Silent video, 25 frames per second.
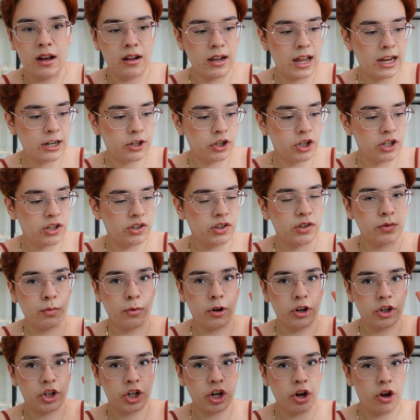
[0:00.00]
I'll actually
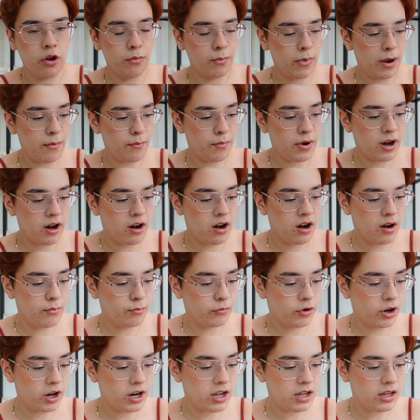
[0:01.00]
swatch it on my
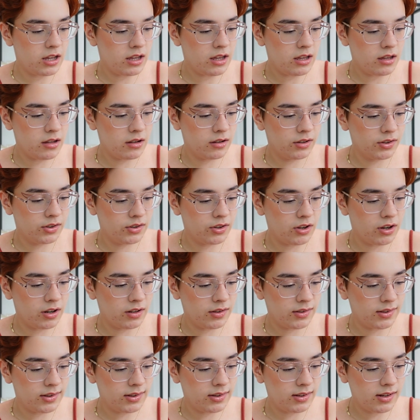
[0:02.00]
palm right here so you
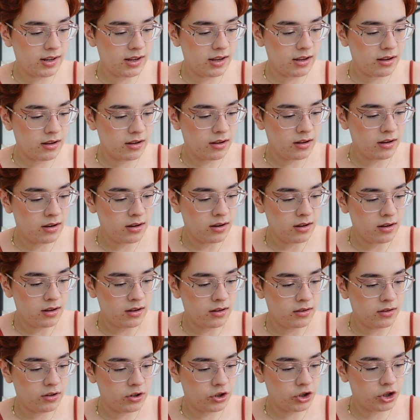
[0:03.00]
can see
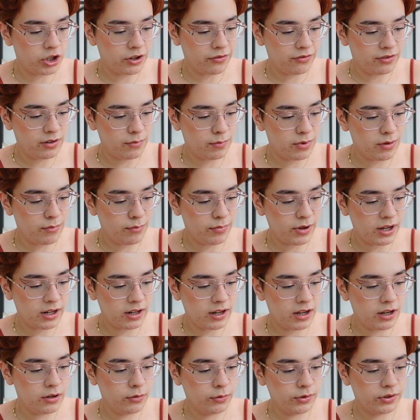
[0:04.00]
the shift a bit better,
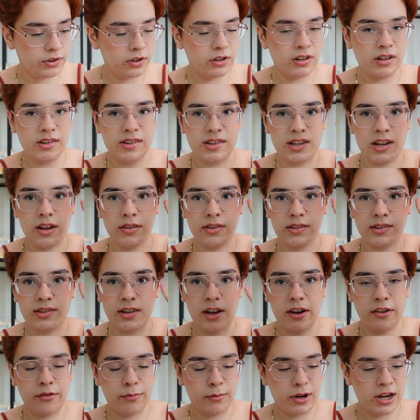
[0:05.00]
and also because the other
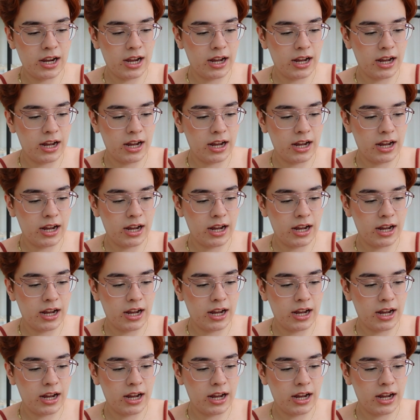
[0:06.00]
side of my